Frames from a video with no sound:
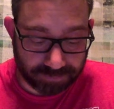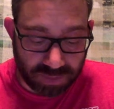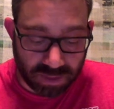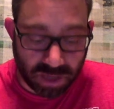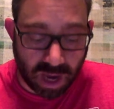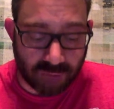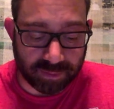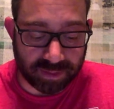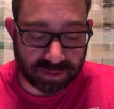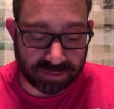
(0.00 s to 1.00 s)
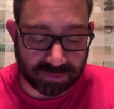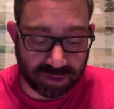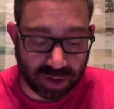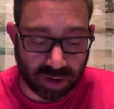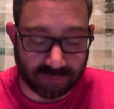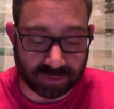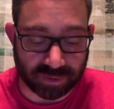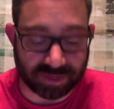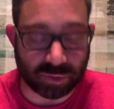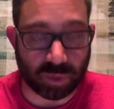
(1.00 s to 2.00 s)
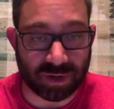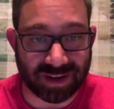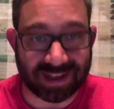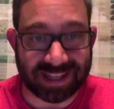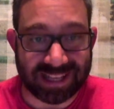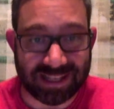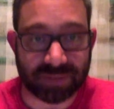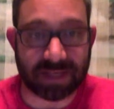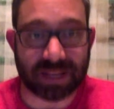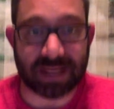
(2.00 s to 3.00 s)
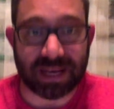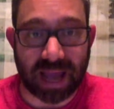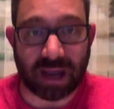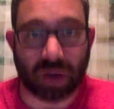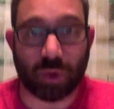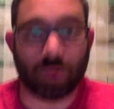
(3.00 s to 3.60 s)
God remains free to offer grace or not, even now.